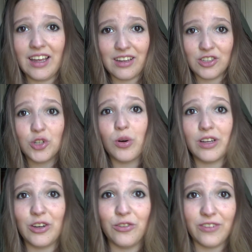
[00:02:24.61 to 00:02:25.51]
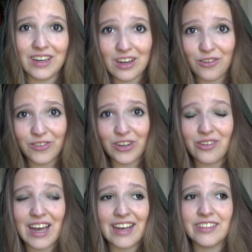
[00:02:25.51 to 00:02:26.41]
a short little video for
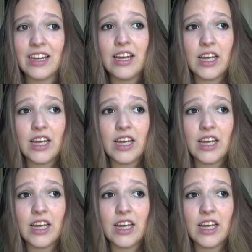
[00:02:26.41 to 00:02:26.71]
you guys.